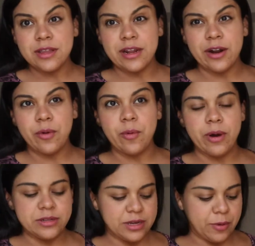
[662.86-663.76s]
then I
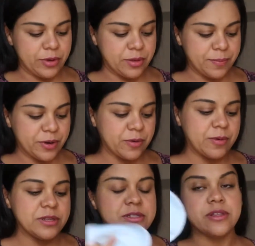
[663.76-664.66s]
want the bigger
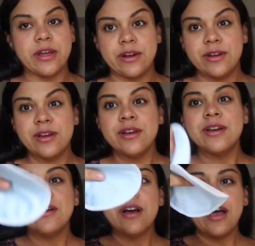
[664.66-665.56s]
ones, so then
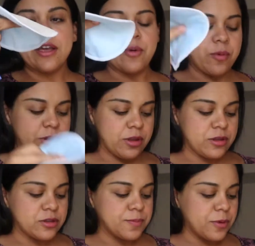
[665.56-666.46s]
I can wear the
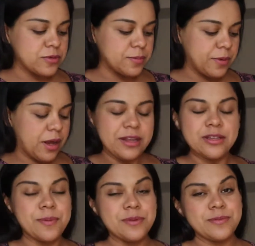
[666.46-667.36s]
disposable, not
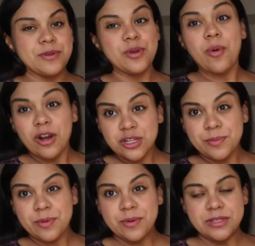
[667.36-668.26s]
disposable, the
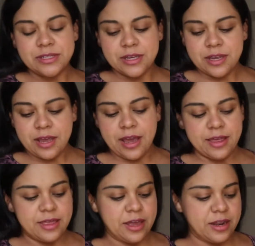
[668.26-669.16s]
washable ones,
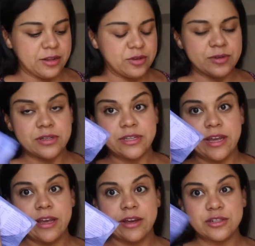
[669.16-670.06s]
and then during the
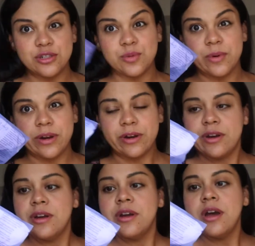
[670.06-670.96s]
day I could just wear
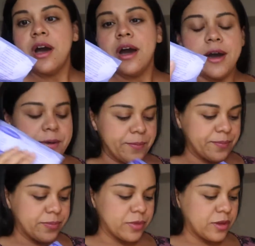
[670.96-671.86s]

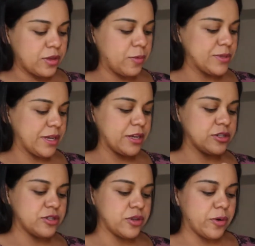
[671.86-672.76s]
the ones I could
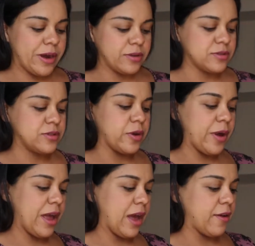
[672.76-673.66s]
just throw out. So I
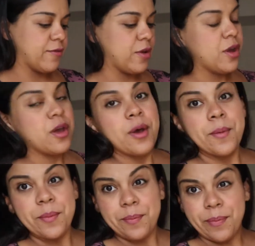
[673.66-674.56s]
have
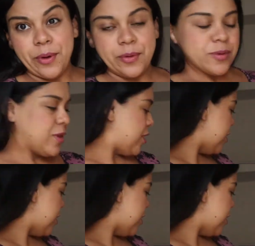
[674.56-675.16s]
both.